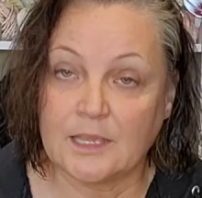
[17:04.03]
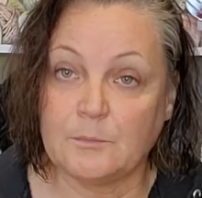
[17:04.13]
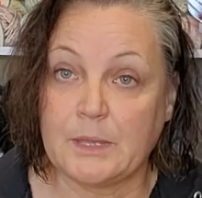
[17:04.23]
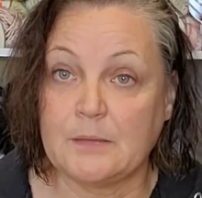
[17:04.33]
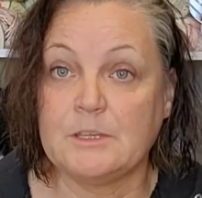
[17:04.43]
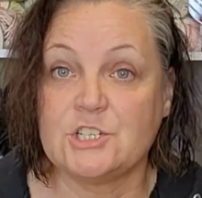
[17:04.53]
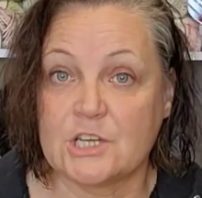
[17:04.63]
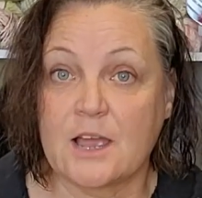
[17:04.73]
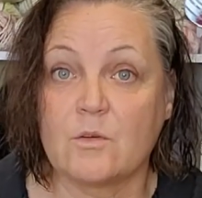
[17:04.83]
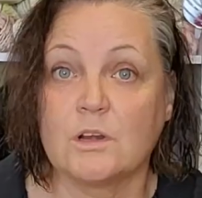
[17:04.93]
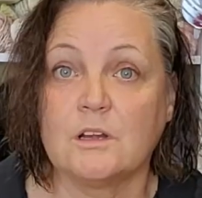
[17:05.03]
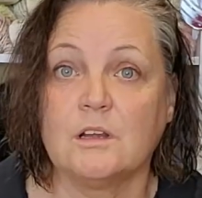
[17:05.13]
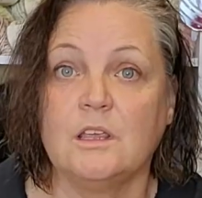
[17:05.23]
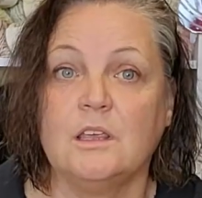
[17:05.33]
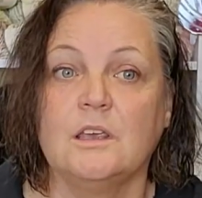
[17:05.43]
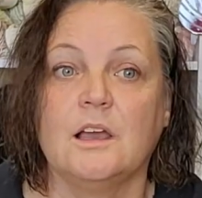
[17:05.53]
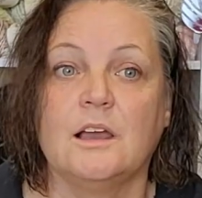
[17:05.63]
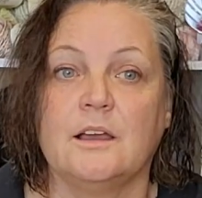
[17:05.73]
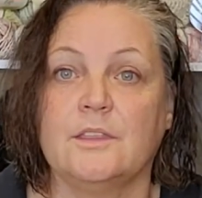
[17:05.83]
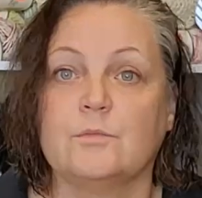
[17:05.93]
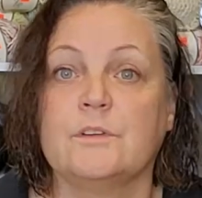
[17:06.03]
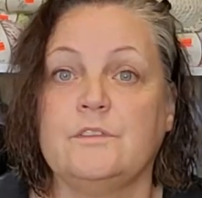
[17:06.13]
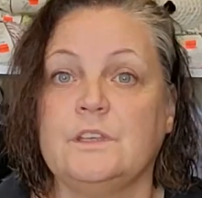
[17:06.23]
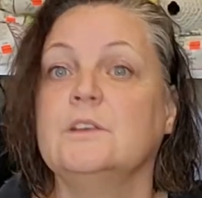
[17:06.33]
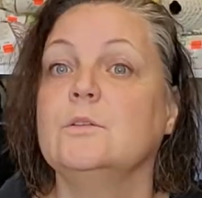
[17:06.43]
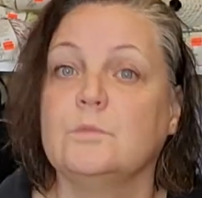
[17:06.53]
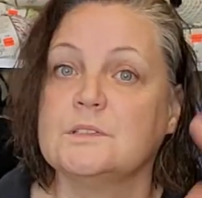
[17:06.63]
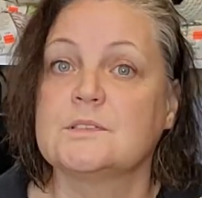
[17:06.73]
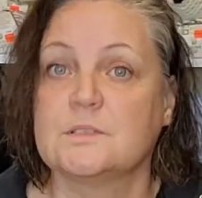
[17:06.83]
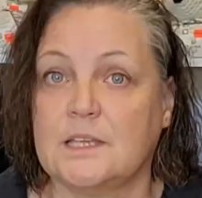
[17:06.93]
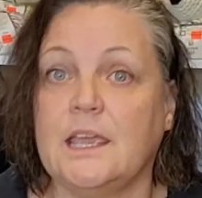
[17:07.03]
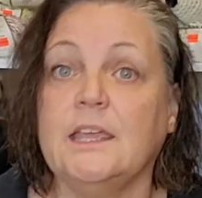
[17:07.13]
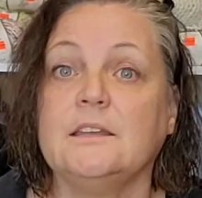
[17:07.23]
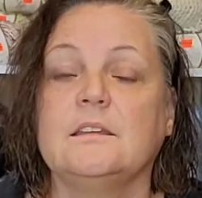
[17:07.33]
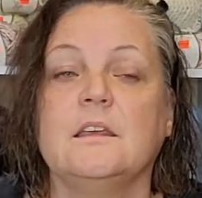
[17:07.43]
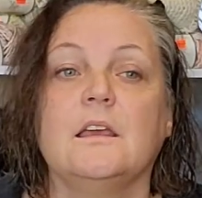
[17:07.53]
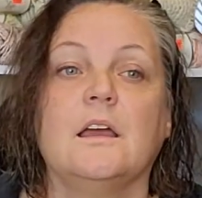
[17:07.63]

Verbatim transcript: a baby shower. The reveal was it.